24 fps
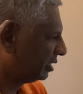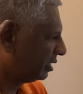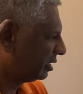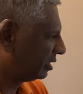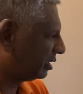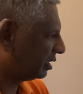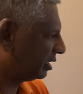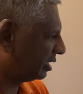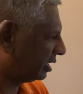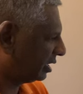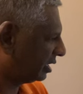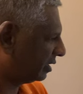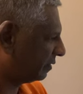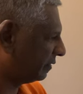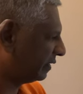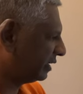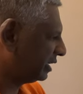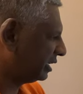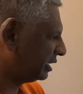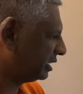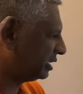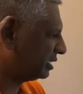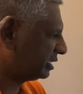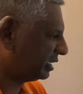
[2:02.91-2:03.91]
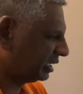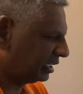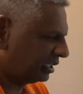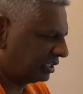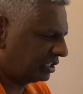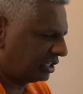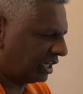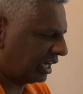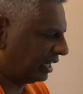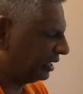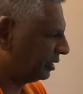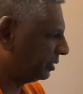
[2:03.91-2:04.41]
very distinct
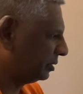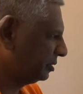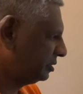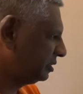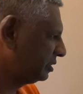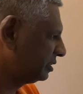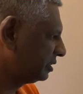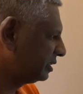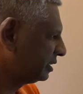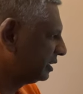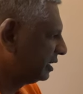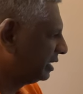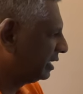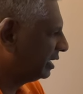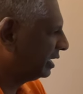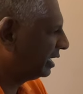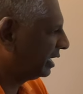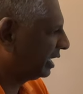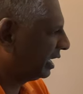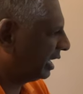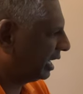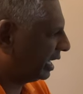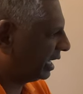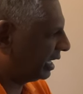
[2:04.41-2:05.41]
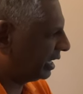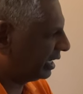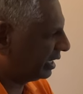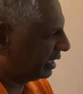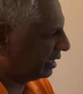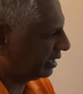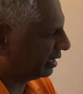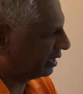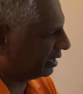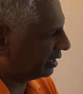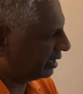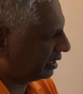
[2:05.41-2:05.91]
shadows,
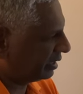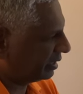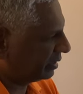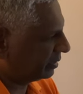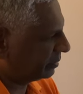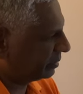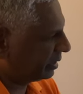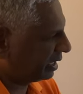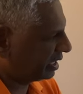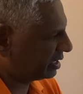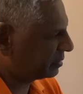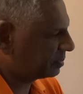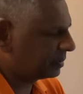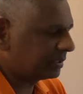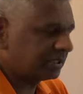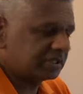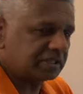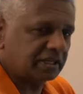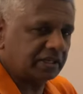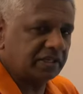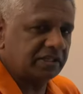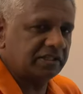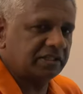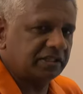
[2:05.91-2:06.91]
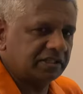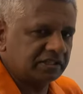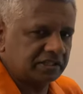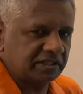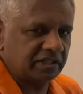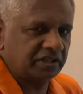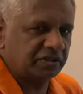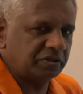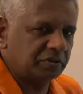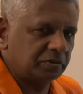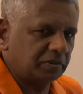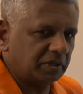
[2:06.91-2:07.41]
and as per the Sunny
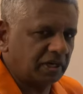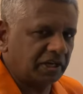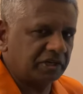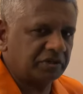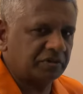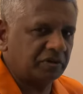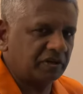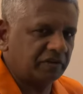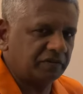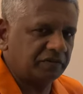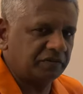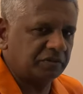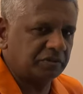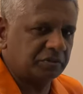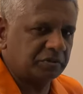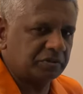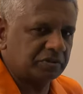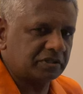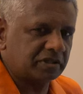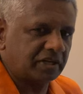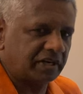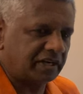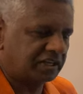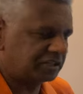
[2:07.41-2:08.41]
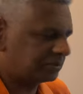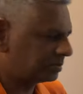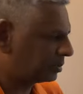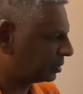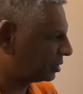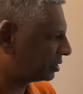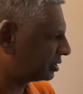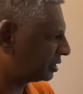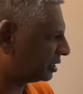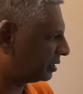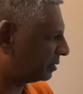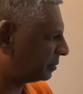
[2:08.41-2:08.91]
16 rule, I should have used an
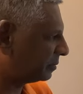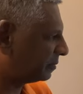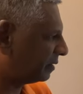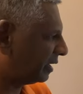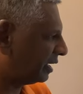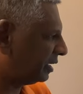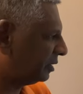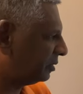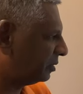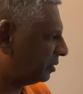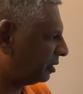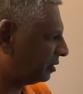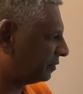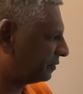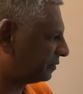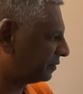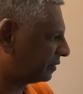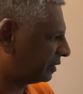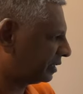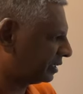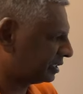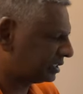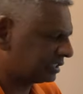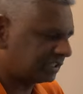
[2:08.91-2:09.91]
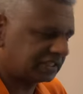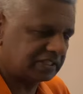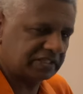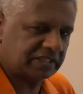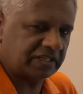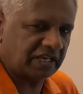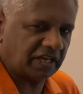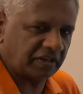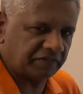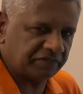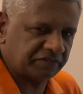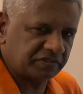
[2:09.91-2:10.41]
exposure value of
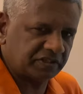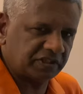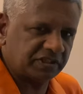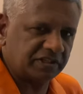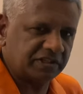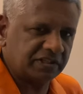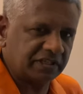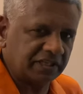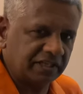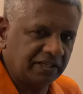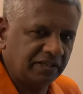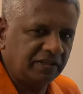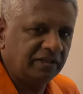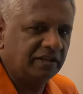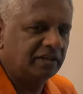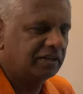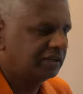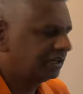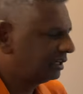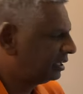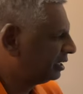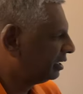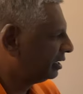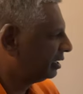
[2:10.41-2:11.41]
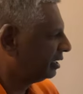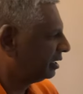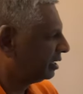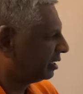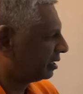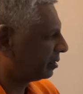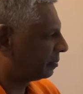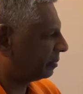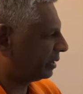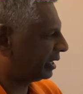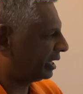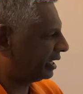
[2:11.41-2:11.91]
f/16,
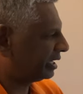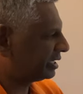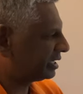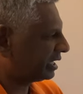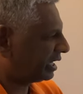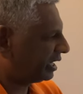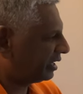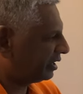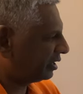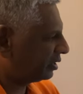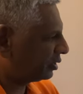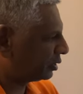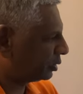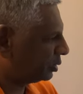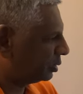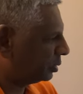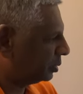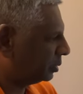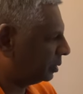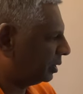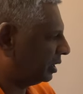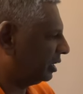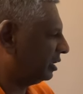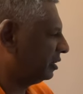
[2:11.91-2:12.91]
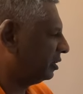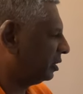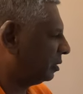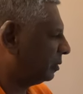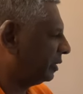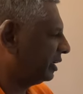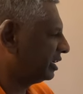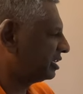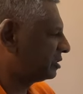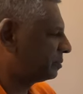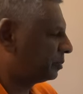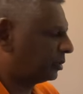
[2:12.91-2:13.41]
but I decided to
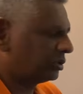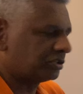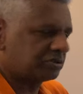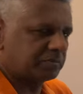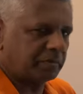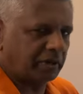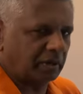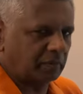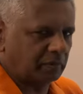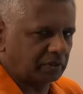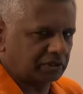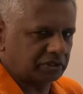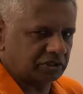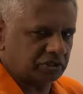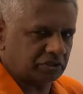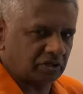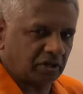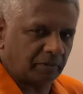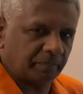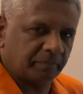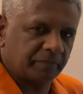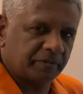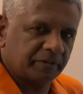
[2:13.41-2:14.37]
overexpose by one stock